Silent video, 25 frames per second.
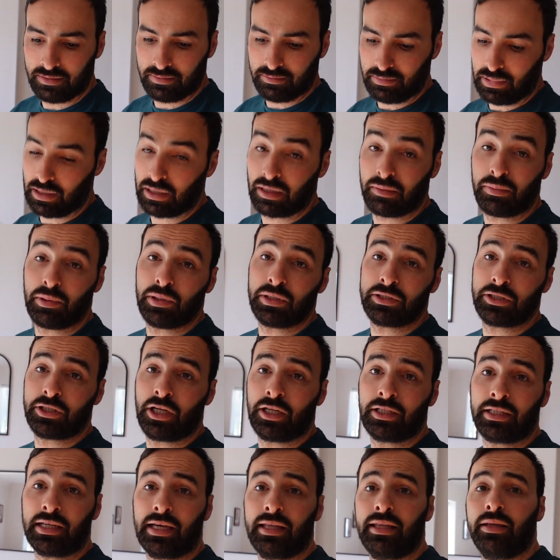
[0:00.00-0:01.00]
But I'm going to put this
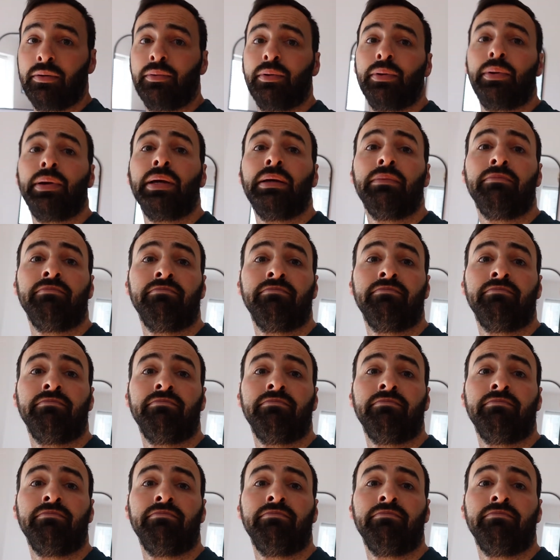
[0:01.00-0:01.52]
chair together now anyway.